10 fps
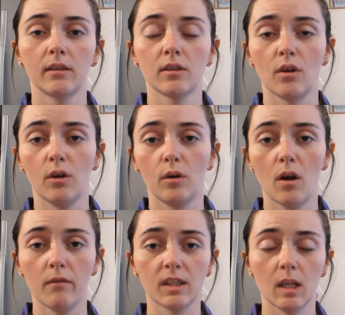So
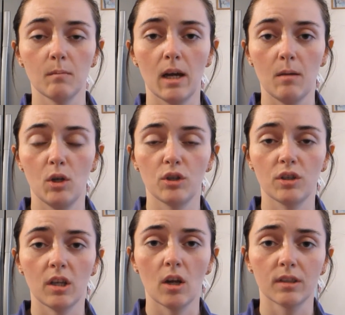obviously my
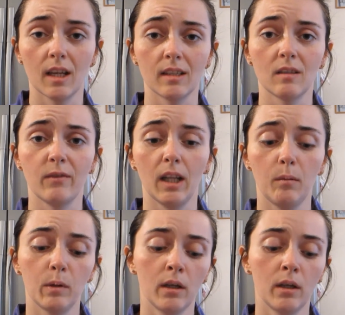emergency contact is Philip.